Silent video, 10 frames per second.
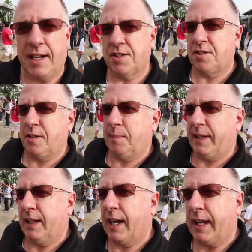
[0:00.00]

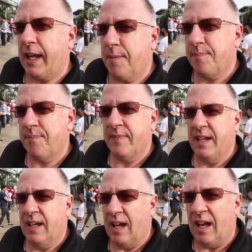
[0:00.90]
extremely lucky.
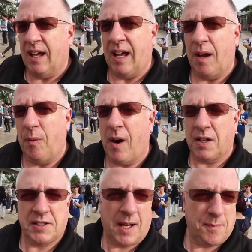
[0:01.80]
I
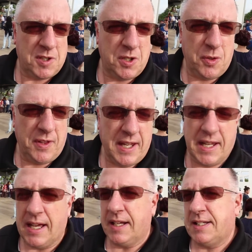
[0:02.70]
walked up to
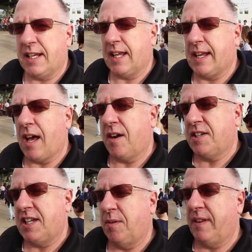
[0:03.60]
the ticket counter and
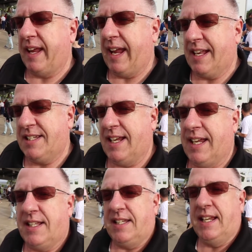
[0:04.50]
said when they had
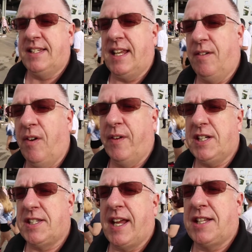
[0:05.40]
tickets, and he said, well, we
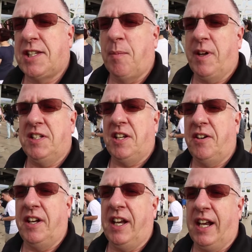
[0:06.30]
just had someone
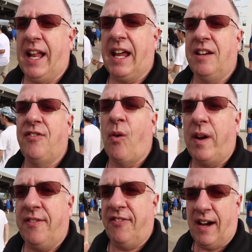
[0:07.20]
turn in a
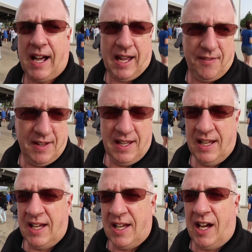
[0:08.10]
9:45,
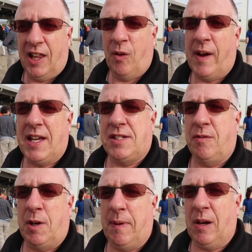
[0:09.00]
otherwise it
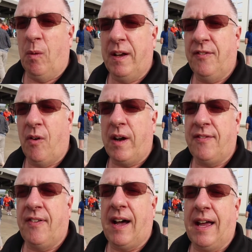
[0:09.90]
would have been
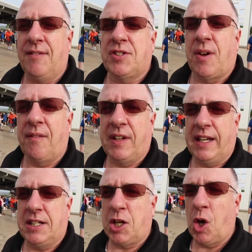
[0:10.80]
1:45. So I'm going to
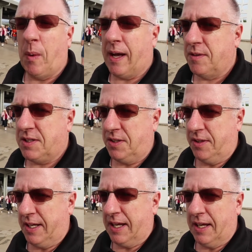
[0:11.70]
get to go out to
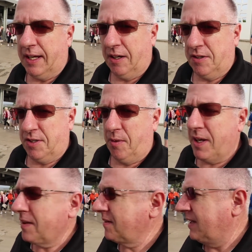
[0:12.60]
the
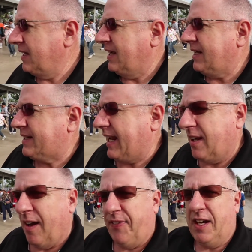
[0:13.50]
Arizona, take
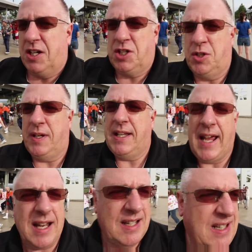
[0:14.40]
you out there and show you
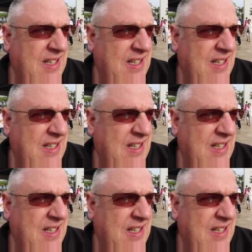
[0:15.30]
that.